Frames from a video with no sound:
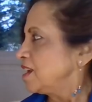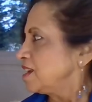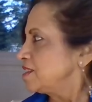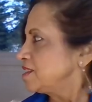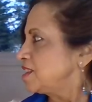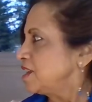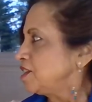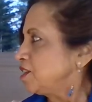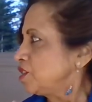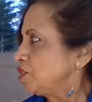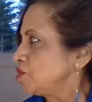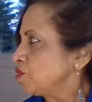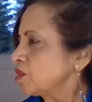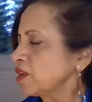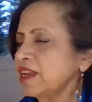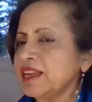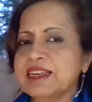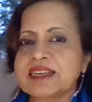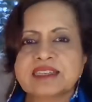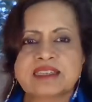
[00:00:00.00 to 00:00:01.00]
The
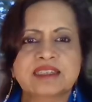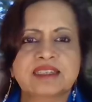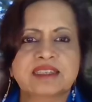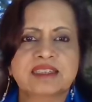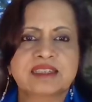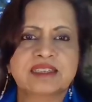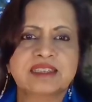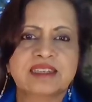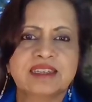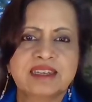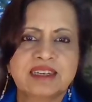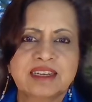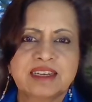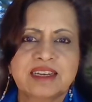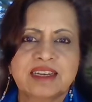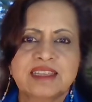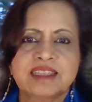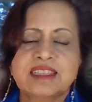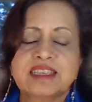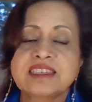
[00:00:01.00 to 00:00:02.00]
nucleus,
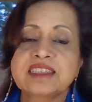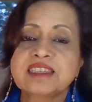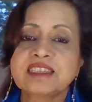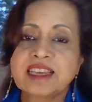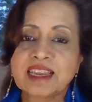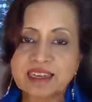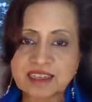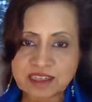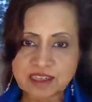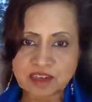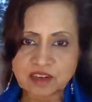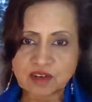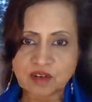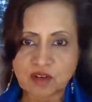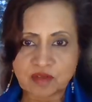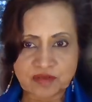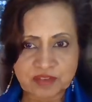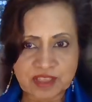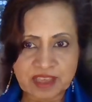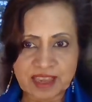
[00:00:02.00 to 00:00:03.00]
the center
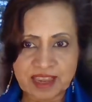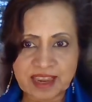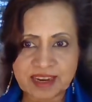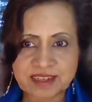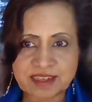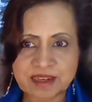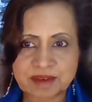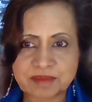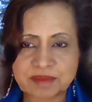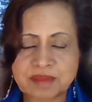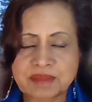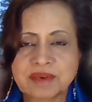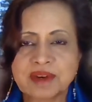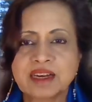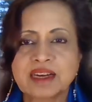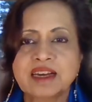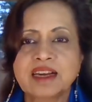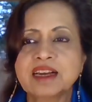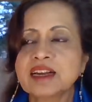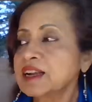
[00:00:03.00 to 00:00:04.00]
of the atom,
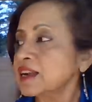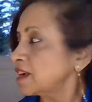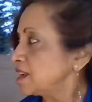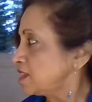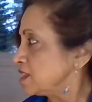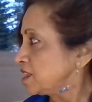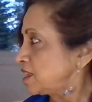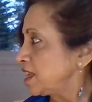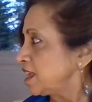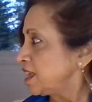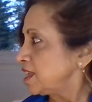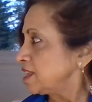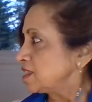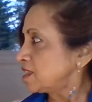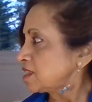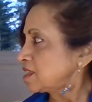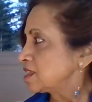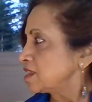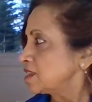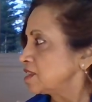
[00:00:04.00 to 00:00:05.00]

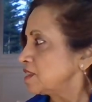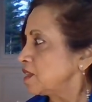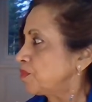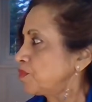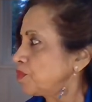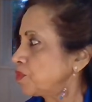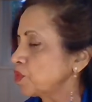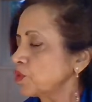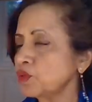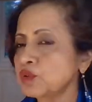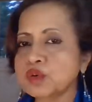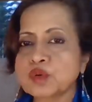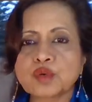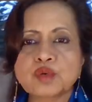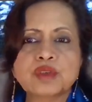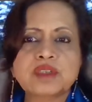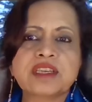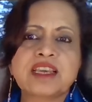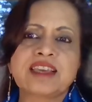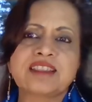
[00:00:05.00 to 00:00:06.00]
contains the
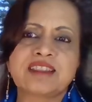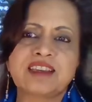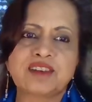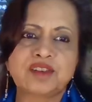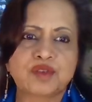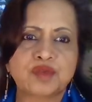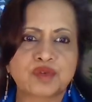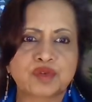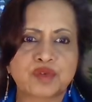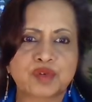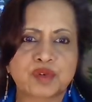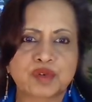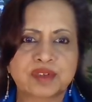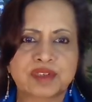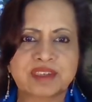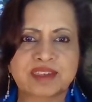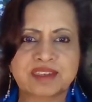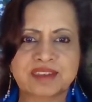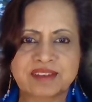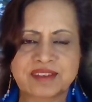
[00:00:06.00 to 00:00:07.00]
protons and the
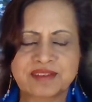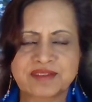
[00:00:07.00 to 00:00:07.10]
neutrons.